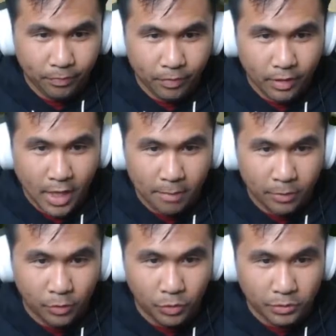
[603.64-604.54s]
I'm gonna
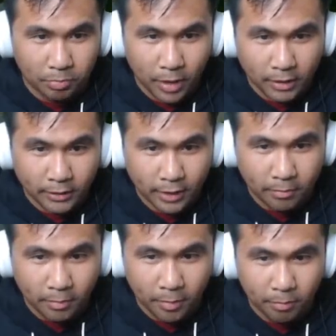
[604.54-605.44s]
throw this box at
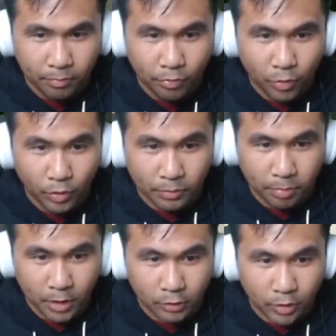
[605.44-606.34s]
throw this
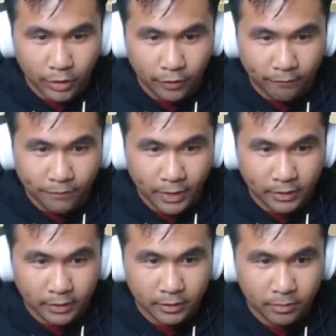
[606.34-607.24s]
box right in your
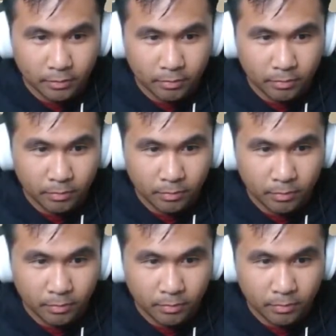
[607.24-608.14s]
face.
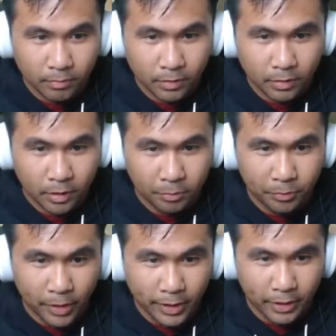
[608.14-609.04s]
Oh, I'm
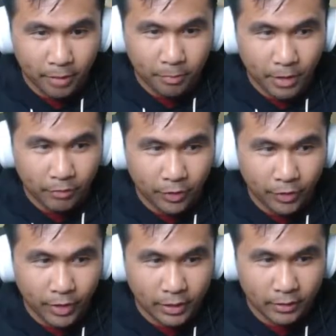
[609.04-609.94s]
ready. I'm ready for
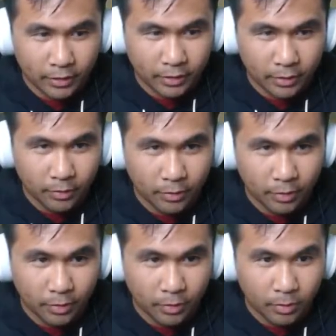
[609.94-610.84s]
your ass.
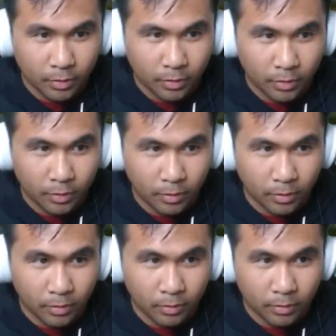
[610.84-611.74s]

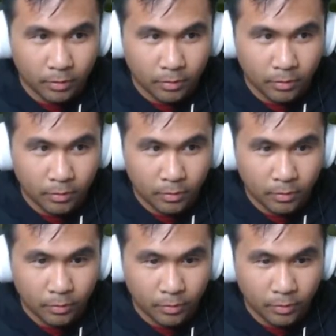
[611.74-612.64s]

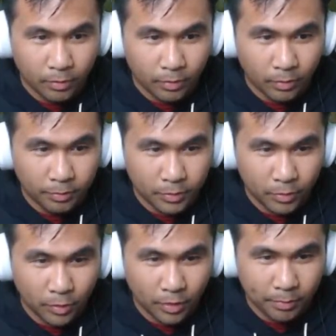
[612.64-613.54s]
Oh. Oops.
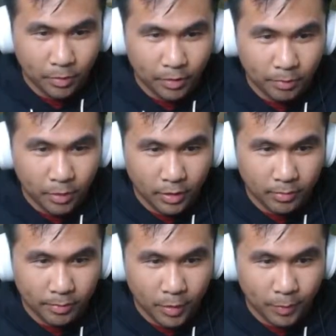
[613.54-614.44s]
Hold up, hold up, hold up.
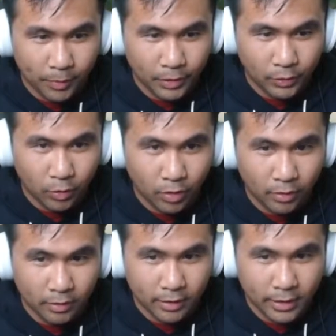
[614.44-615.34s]
Let me open this door.
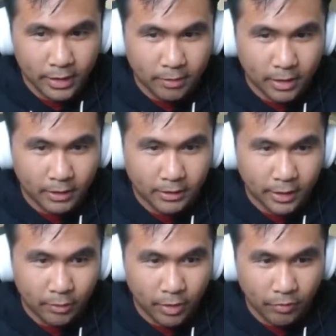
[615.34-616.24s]
I need uh, to
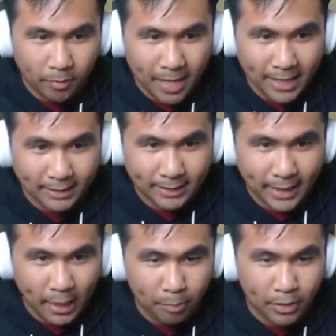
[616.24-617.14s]
get ready for my escape.